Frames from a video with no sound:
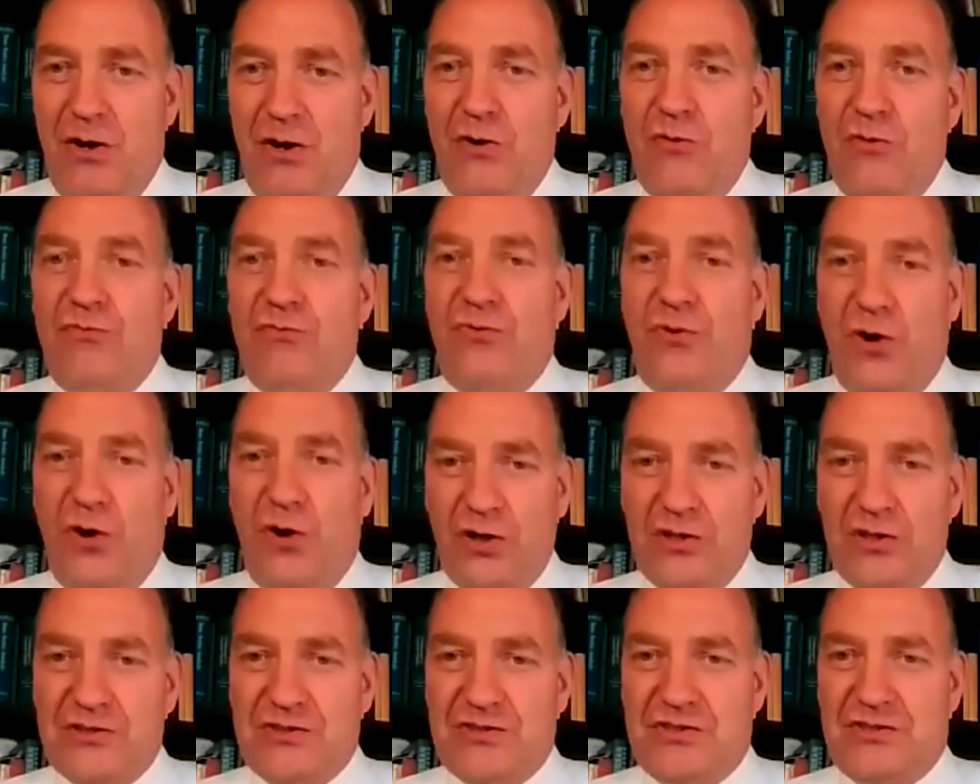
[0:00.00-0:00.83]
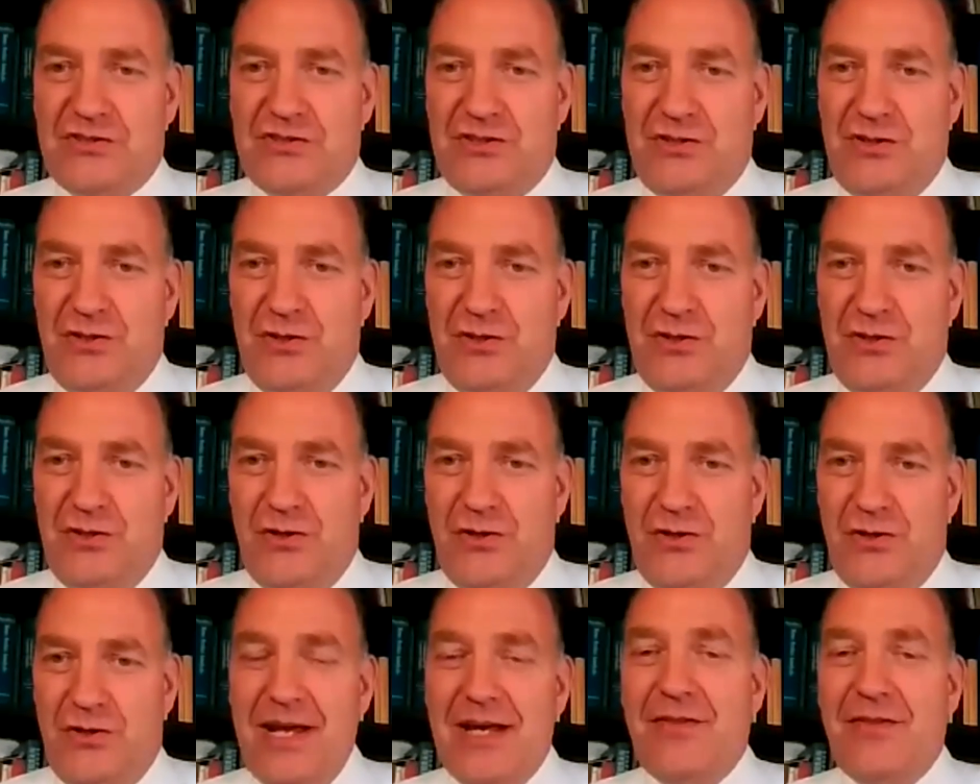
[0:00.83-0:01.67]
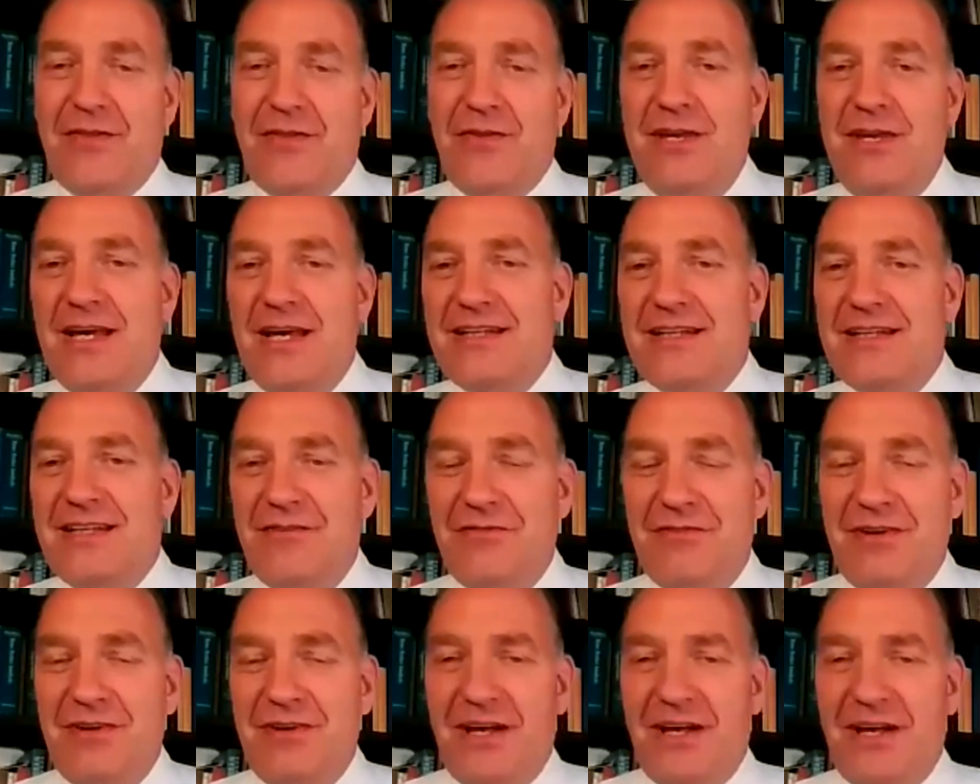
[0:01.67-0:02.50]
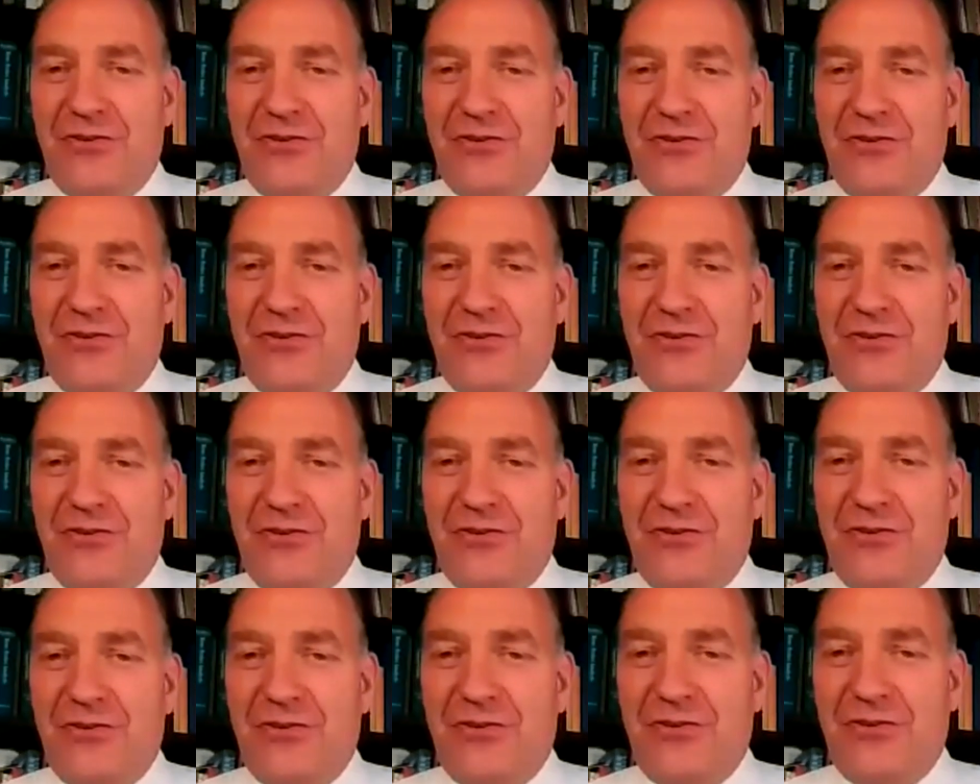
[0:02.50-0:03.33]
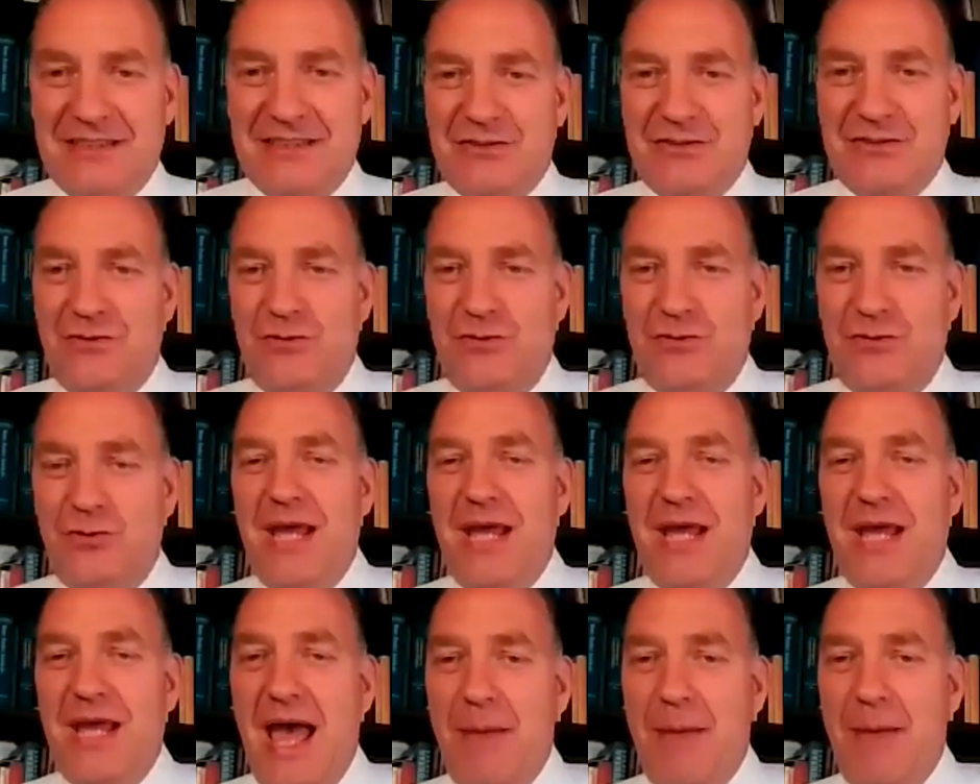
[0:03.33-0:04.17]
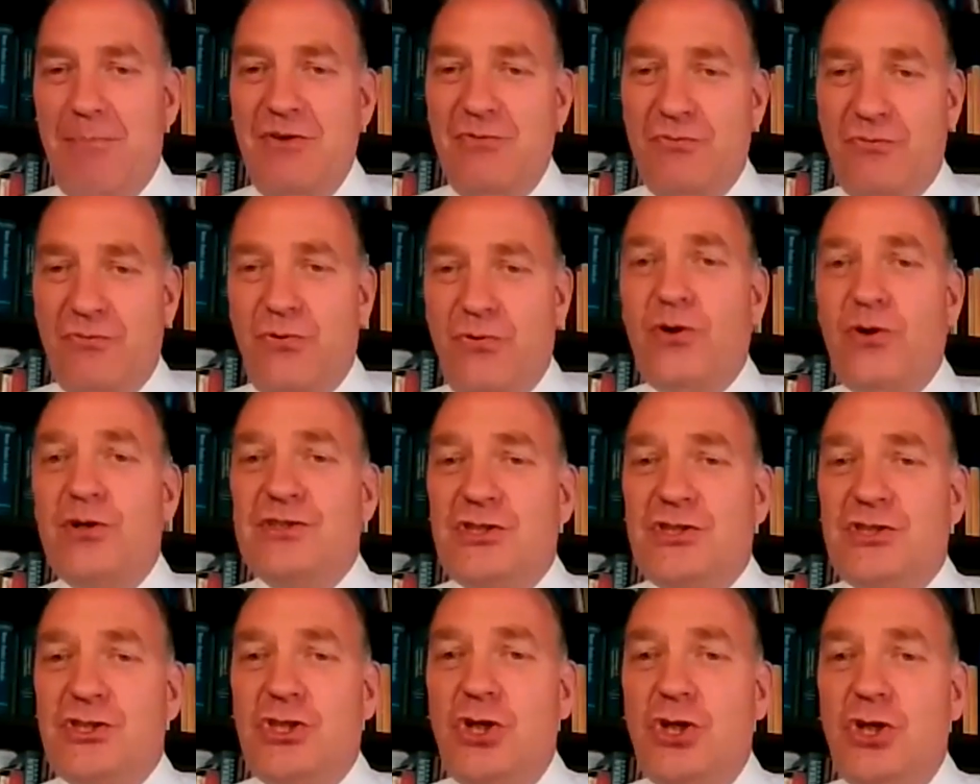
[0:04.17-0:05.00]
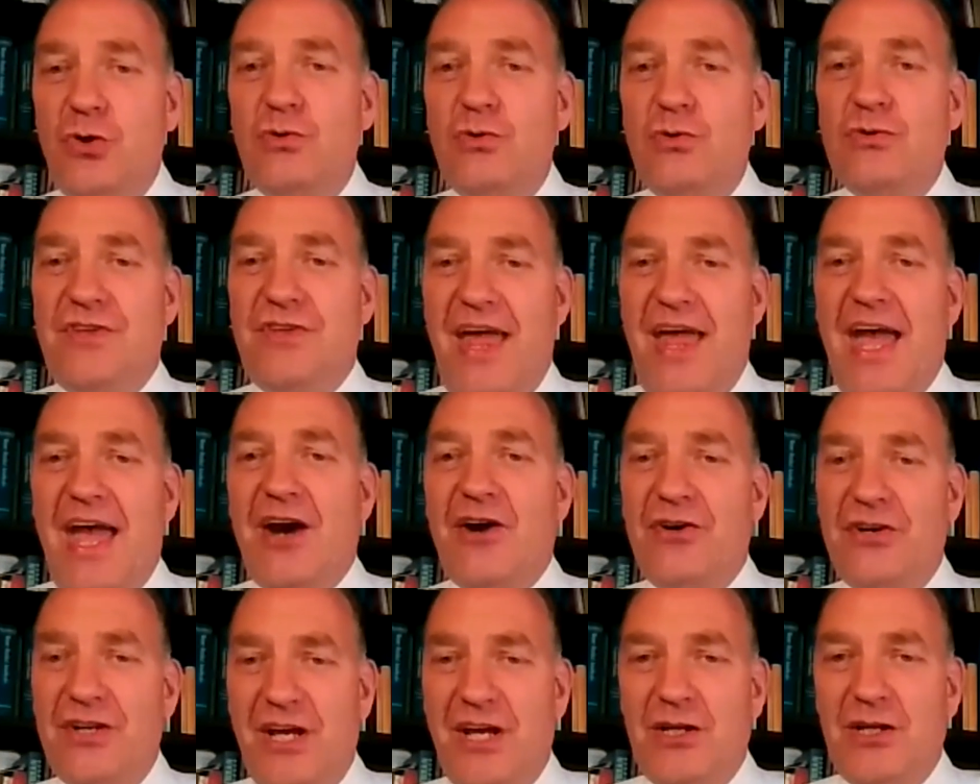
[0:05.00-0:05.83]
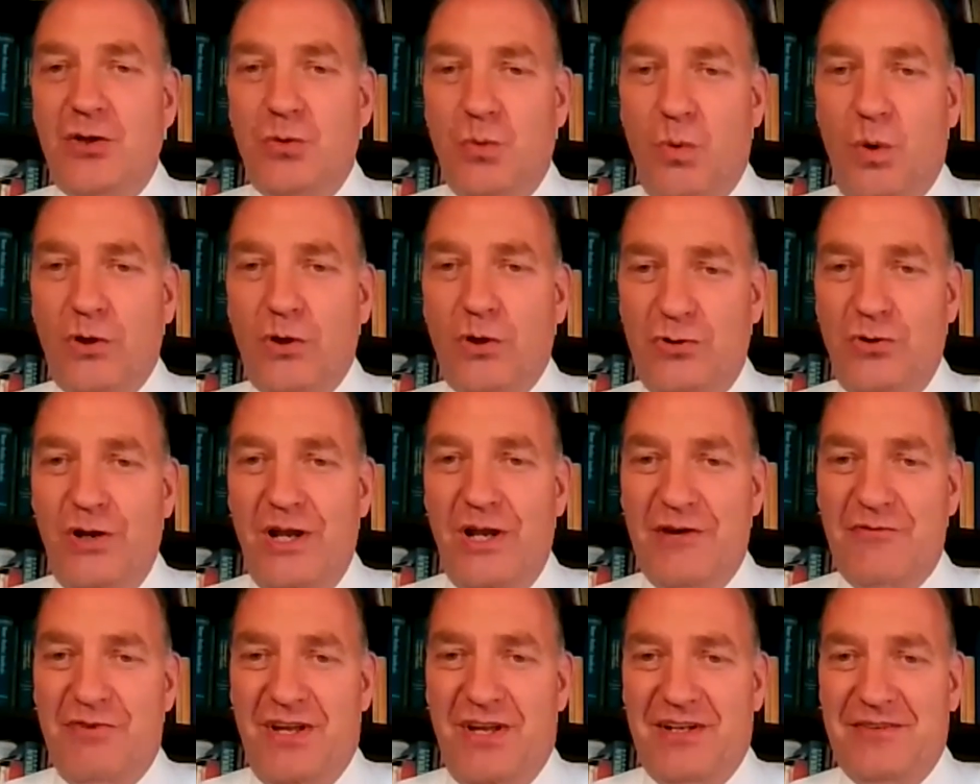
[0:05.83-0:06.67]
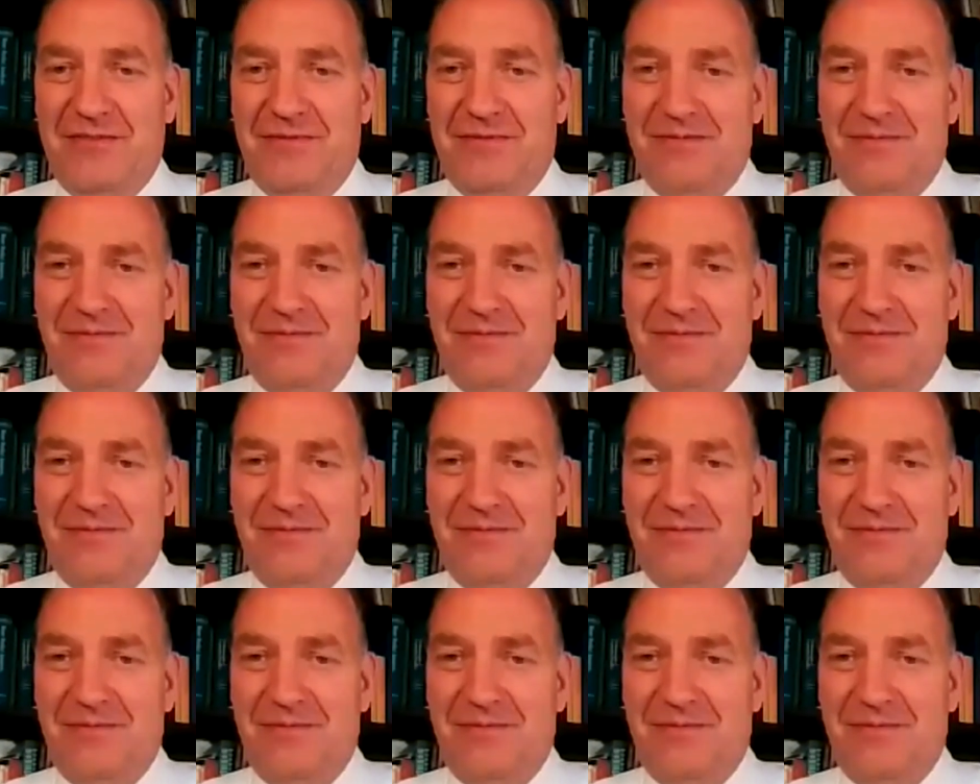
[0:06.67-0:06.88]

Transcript: first, he had given us 3 advices. To be happy, first choose the area you want to live in.